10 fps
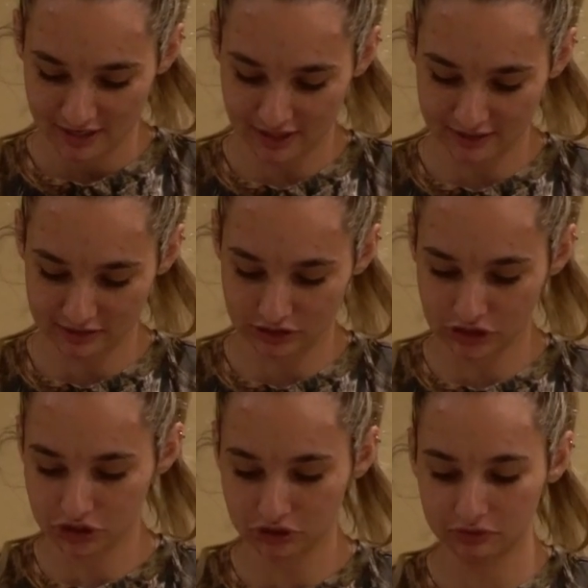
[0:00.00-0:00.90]
is
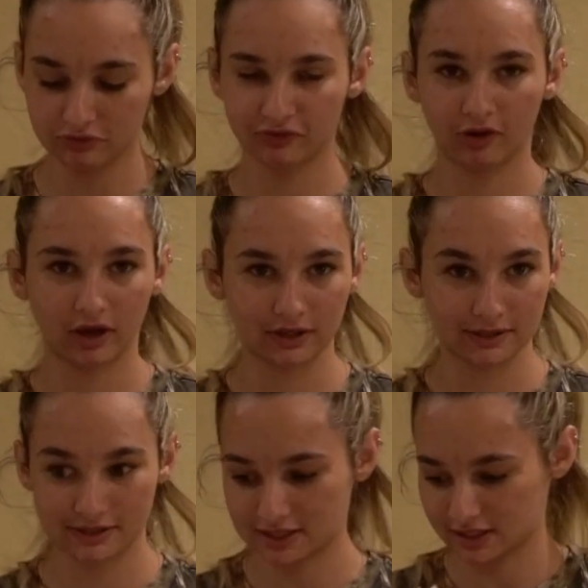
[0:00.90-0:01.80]
two full-on
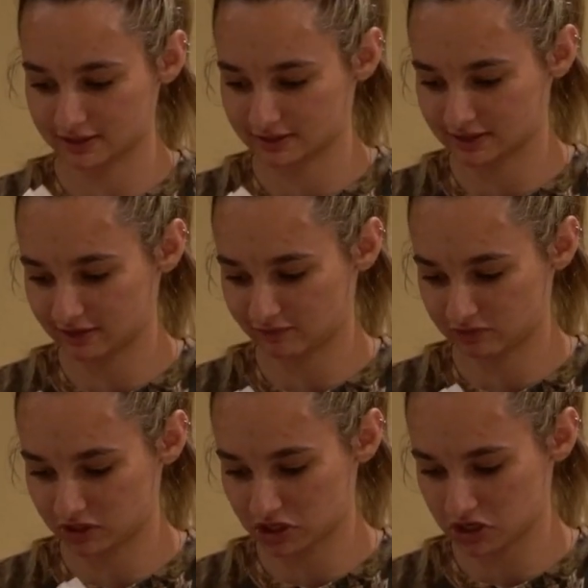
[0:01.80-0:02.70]
sticks, if you
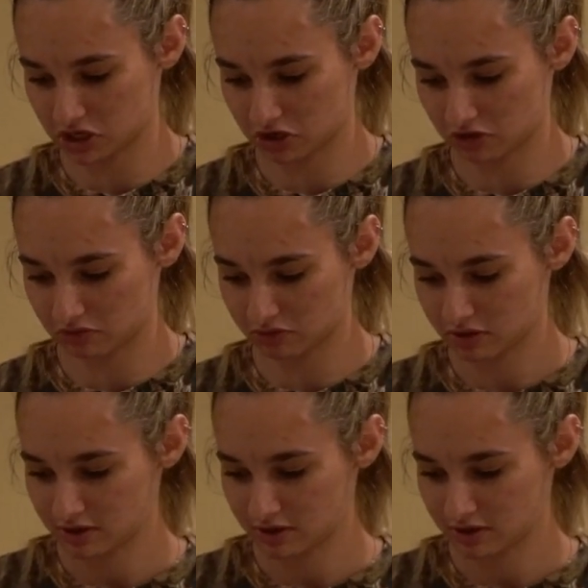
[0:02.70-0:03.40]
didn't know.